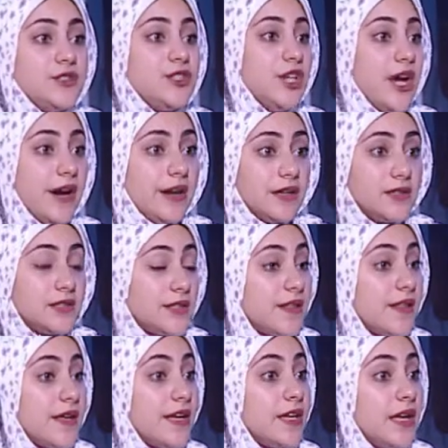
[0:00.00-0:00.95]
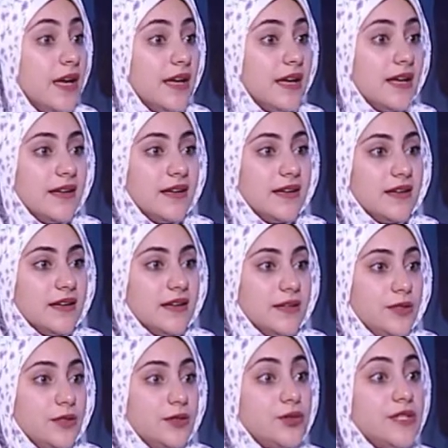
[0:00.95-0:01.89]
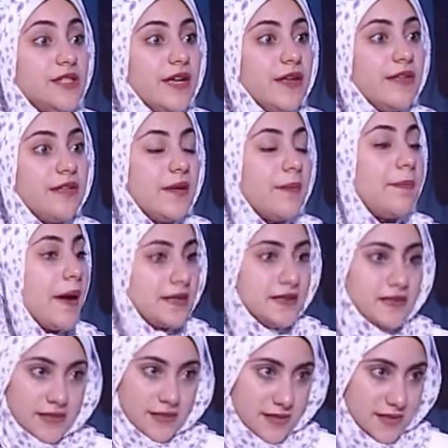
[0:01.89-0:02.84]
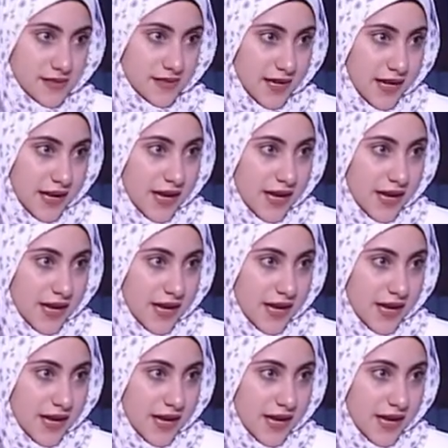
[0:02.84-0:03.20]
chariots they used in the battles.